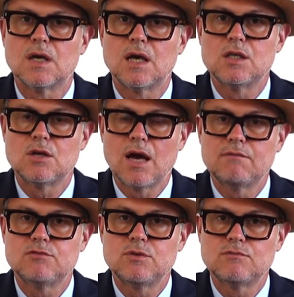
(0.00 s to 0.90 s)
And you
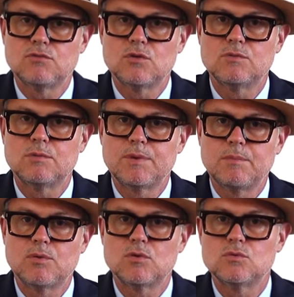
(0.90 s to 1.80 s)
have to inform the
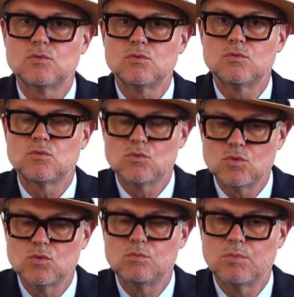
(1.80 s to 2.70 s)
people
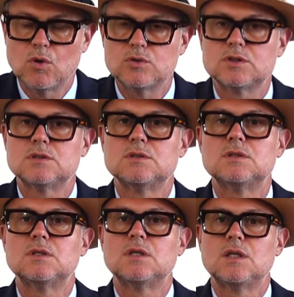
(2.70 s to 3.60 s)
who bought
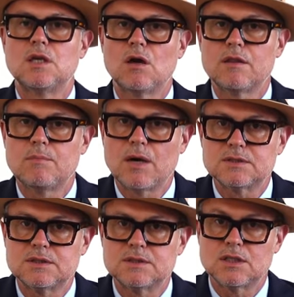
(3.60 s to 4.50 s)
the other
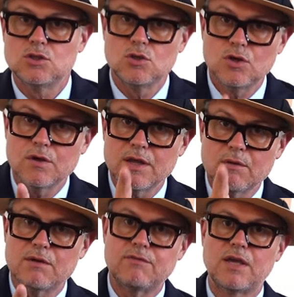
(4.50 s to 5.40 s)
boxes, and you know they
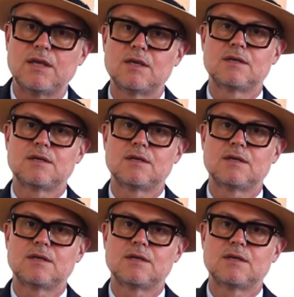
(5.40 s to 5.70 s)
were fake.